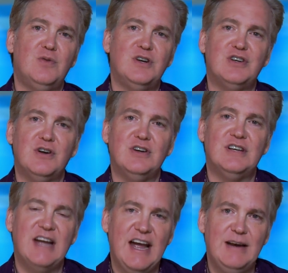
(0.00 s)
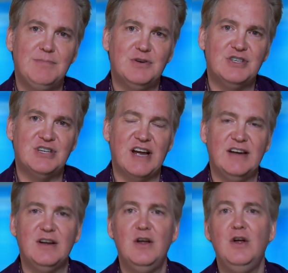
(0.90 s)
returned
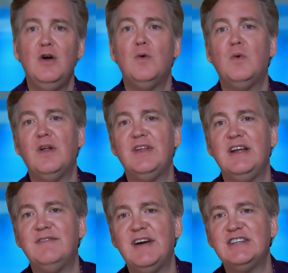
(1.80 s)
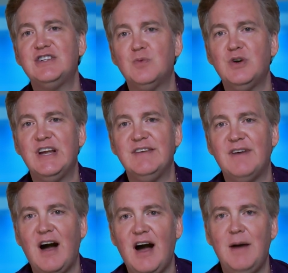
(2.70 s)
10%, well, the investor would give
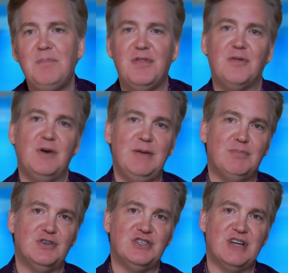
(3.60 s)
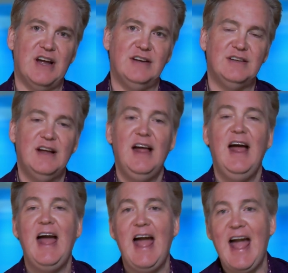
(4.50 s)
up 3%,
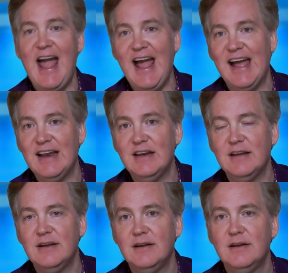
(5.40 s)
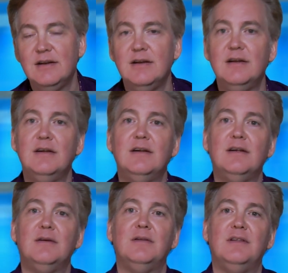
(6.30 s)
and
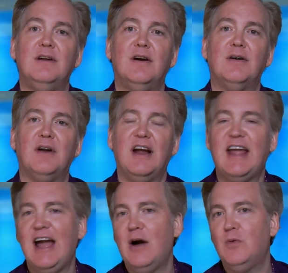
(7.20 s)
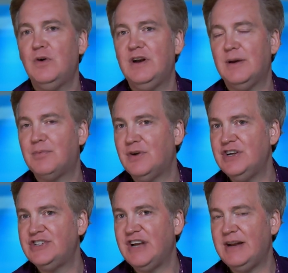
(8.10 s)
their account would
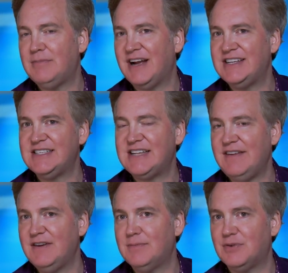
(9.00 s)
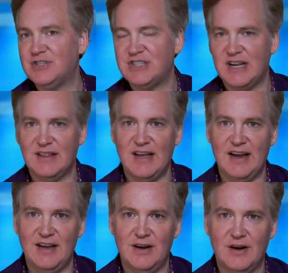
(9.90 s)
appreciate by 7%
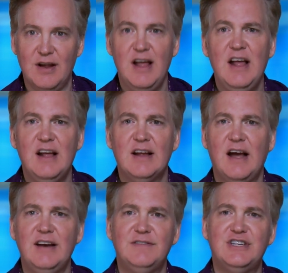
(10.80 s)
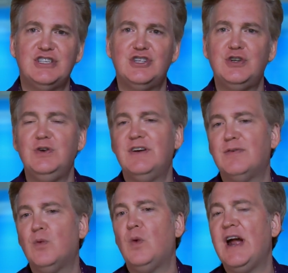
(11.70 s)
that year. Kind of just two
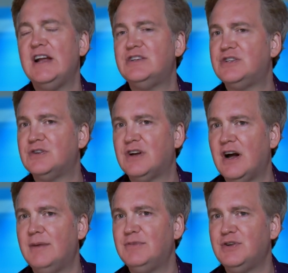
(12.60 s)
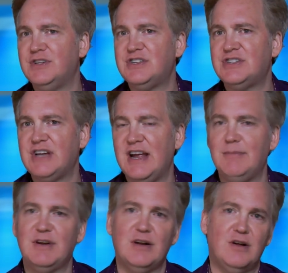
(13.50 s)
different ways to come to the
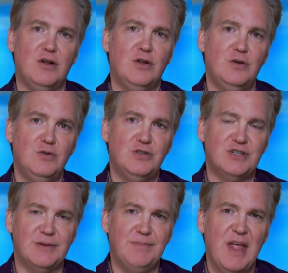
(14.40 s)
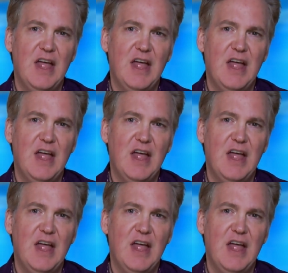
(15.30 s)
same conclusion.